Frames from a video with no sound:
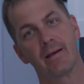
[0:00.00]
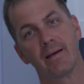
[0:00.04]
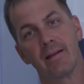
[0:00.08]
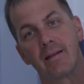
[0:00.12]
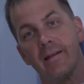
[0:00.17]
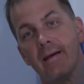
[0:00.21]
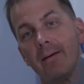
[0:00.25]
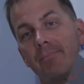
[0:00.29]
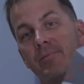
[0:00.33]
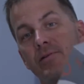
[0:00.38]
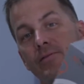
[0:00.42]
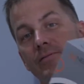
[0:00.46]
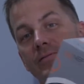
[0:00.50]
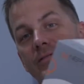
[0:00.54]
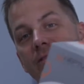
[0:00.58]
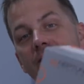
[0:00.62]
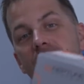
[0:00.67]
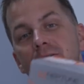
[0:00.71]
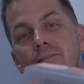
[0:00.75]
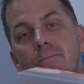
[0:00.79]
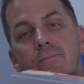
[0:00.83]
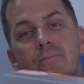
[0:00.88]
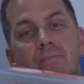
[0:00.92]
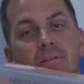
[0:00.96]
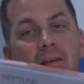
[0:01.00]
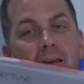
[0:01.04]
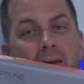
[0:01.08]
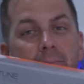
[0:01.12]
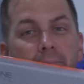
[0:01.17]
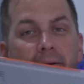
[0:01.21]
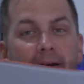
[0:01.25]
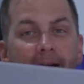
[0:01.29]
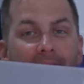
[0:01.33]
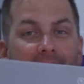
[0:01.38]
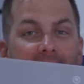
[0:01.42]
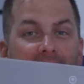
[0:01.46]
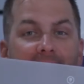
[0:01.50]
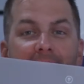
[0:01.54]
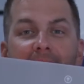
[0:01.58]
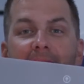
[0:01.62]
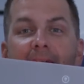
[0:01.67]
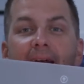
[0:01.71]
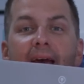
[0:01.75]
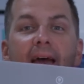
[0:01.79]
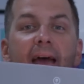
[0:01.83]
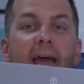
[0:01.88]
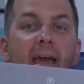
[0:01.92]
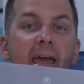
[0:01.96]
Neptune Systems Apex
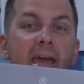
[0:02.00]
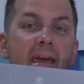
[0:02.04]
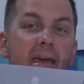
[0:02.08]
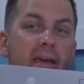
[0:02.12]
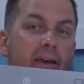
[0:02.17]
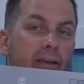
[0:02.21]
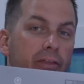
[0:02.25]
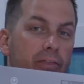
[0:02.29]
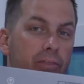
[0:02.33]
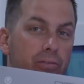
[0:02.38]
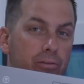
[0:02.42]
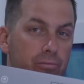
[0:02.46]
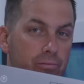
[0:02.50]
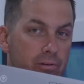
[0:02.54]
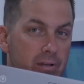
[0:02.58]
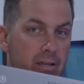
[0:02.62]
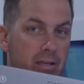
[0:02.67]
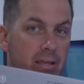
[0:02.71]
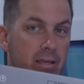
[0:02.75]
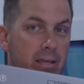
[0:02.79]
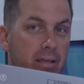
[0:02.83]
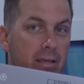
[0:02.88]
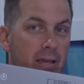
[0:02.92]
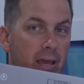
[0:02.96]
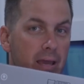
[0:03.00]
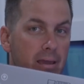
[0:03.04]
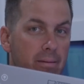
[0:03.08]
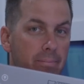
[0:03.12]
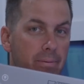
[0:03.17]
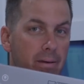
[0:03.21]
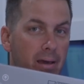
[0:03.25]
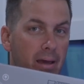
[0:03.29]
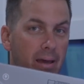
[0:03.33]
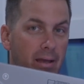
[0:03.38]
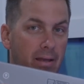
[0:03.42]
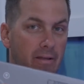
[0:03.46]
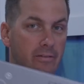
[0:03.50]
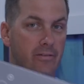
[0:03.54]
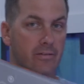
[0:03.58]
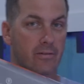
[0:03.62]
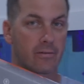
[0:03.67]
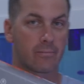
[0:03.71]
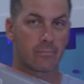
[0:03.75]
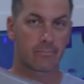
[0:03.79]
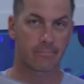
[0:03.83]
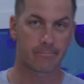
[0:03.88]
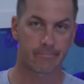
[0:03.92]
A3 Apex.